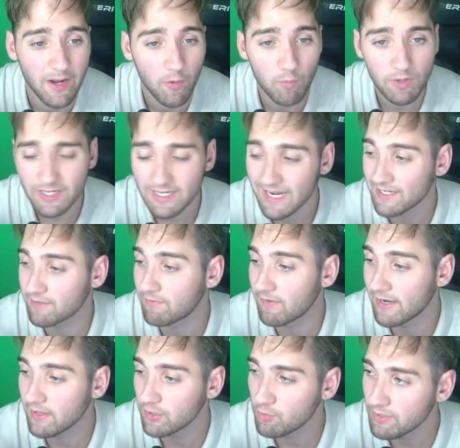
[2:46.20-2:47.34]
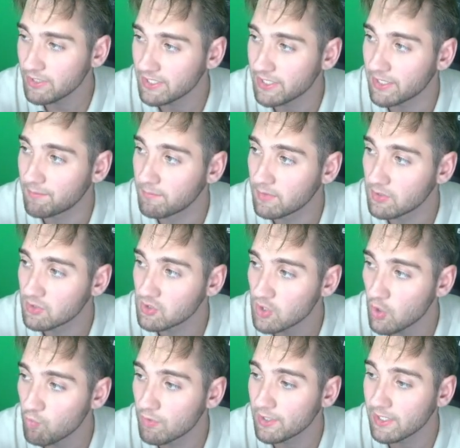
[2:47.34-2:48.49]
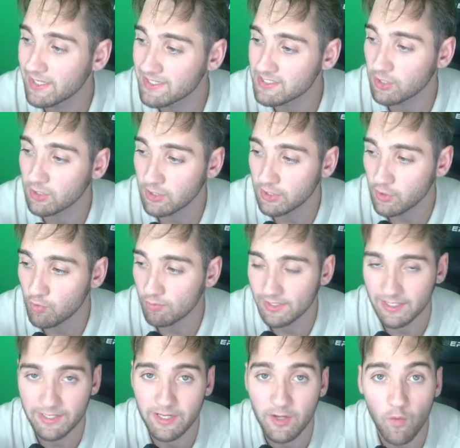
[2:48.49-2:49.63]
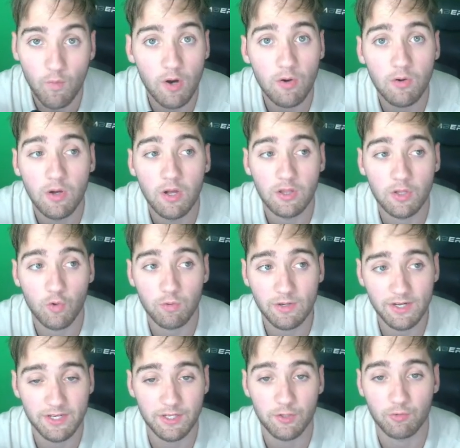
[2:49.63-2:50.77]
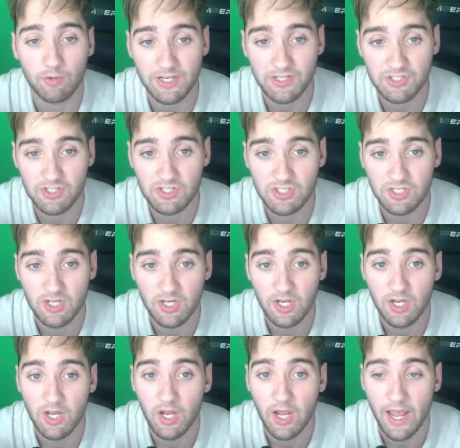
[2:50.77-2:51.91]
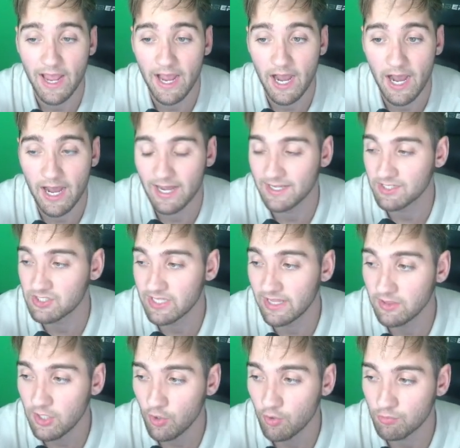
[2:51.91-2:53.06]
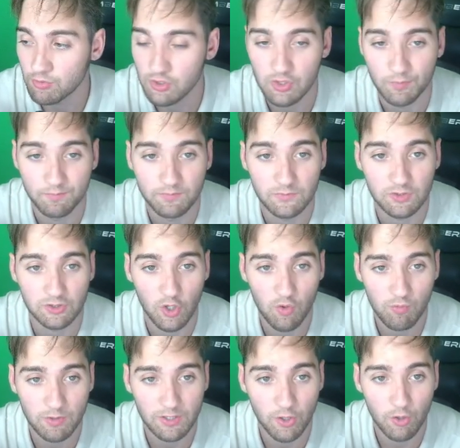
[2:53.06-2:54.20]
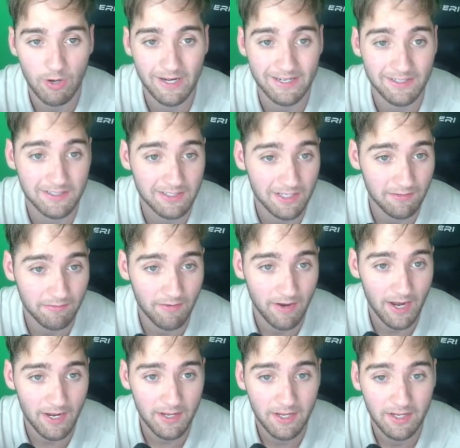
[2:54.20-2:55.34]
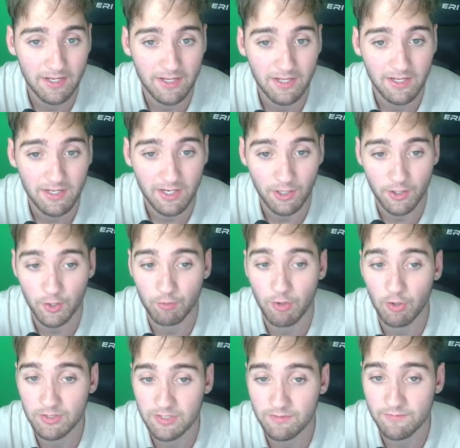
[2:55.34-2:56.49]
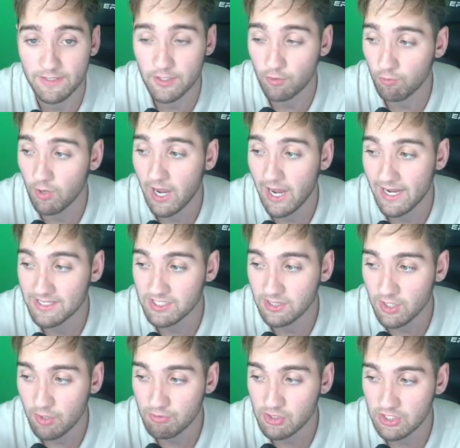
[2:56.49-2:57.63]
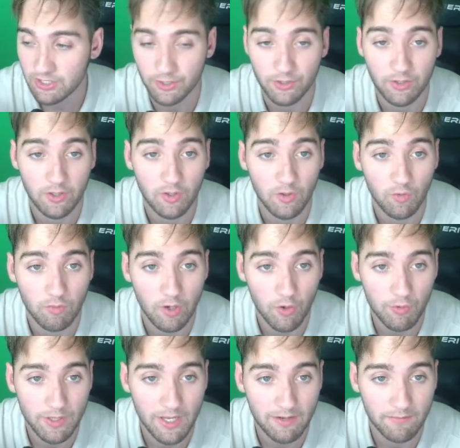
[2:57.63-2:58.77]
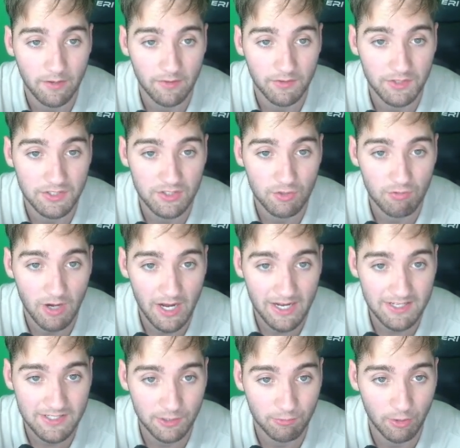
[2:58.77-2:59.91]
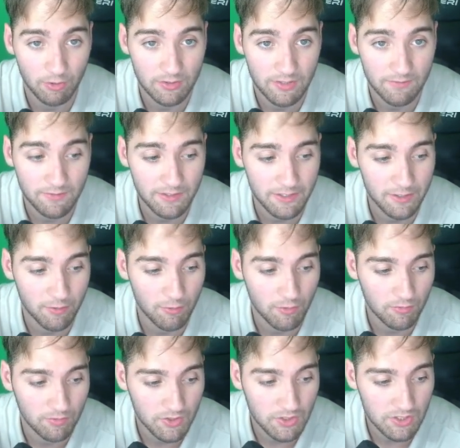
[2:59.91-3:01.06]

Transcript: we're going to identify liquidity. So where is our liquidity? Well, liquidity rests at highs and lows. So we're going to go ahead and identify, are there relative equal highs and lows here? Well, we have these two highs that are relatively equal. This